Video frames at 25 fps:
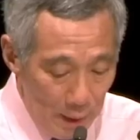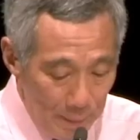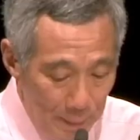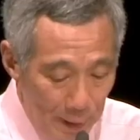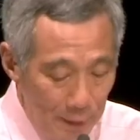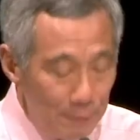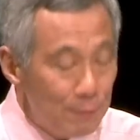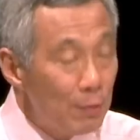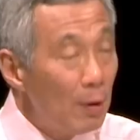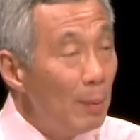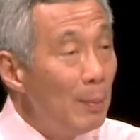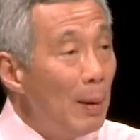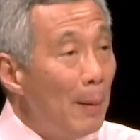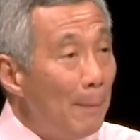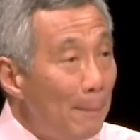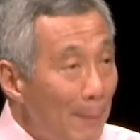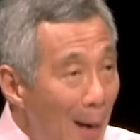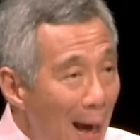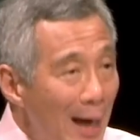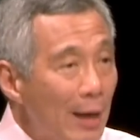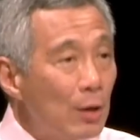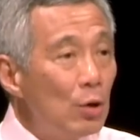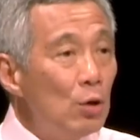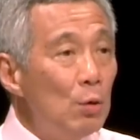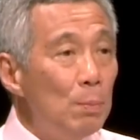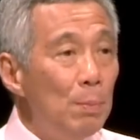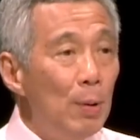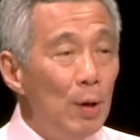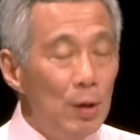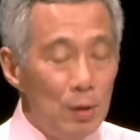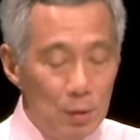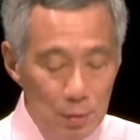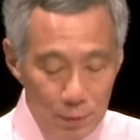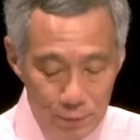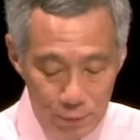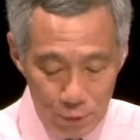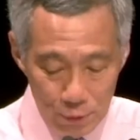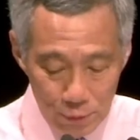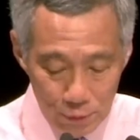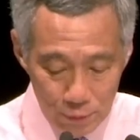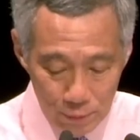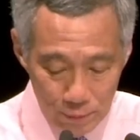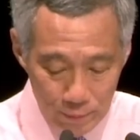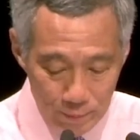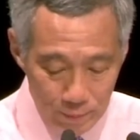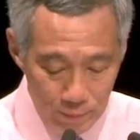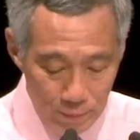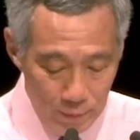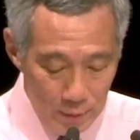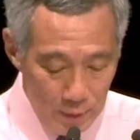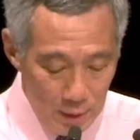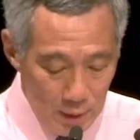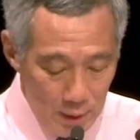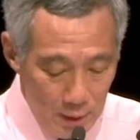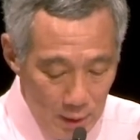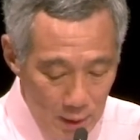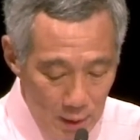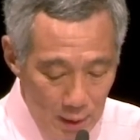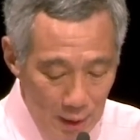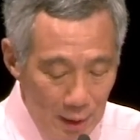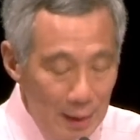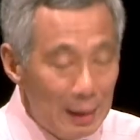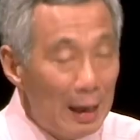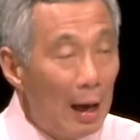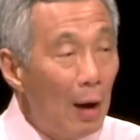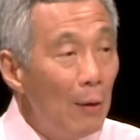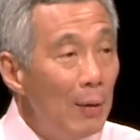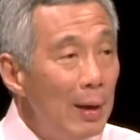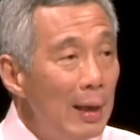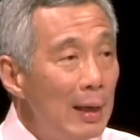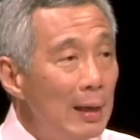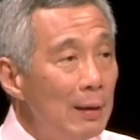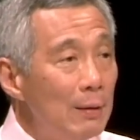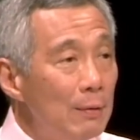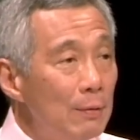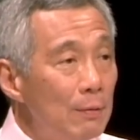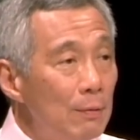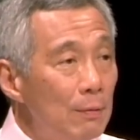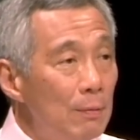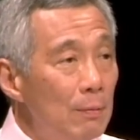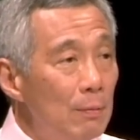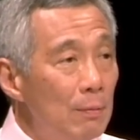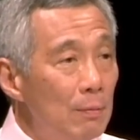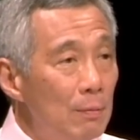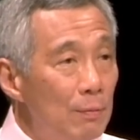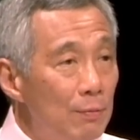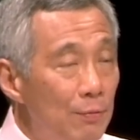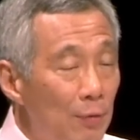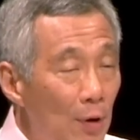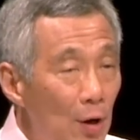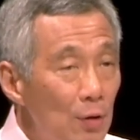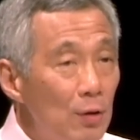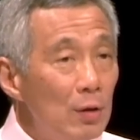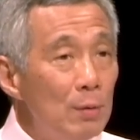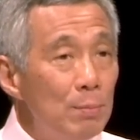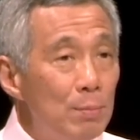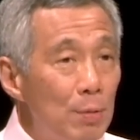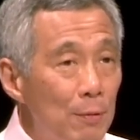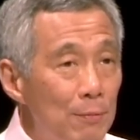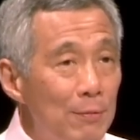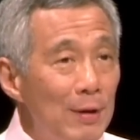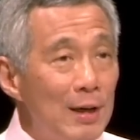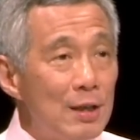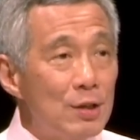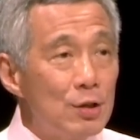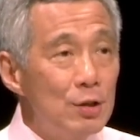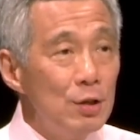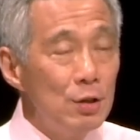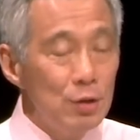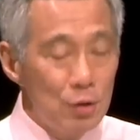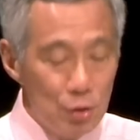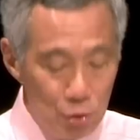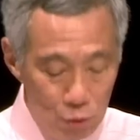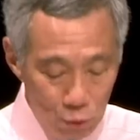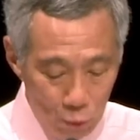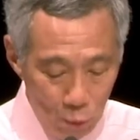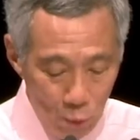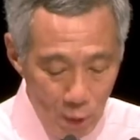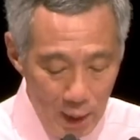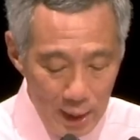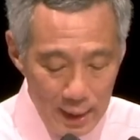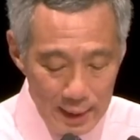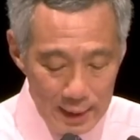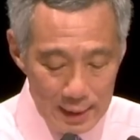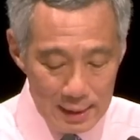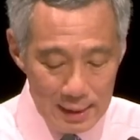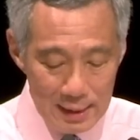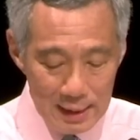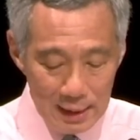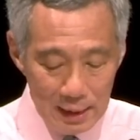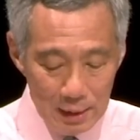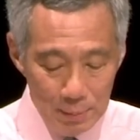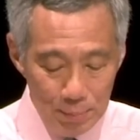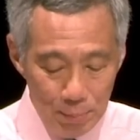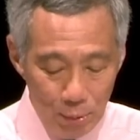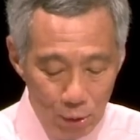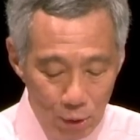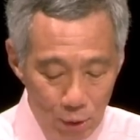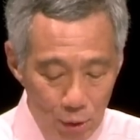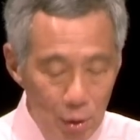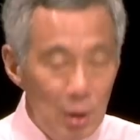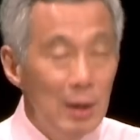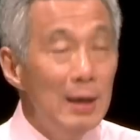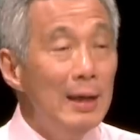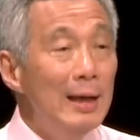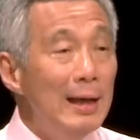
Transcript: But from a macro point of view, allowing foreign professionals to work in Singapore,